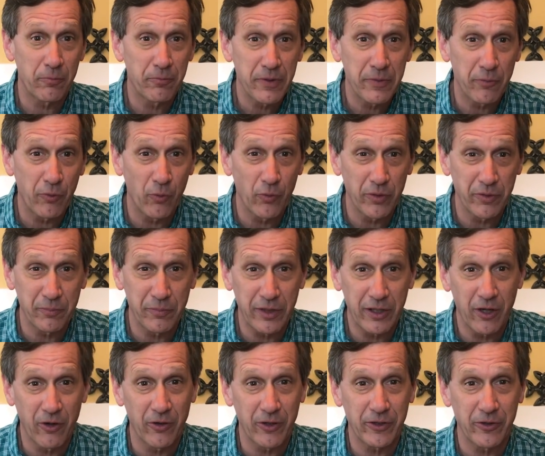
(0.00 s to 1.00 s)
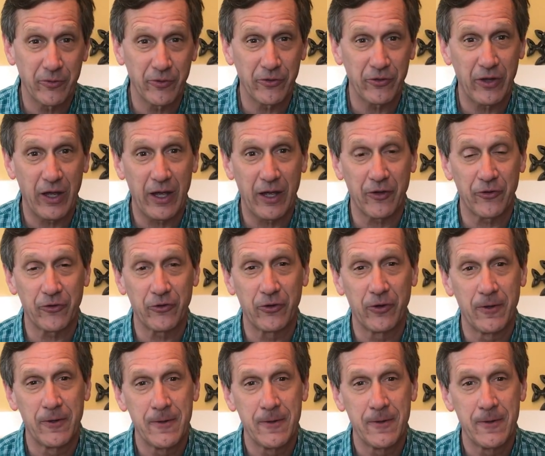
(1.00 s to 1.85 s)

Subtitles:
People wouldn't be going to his house.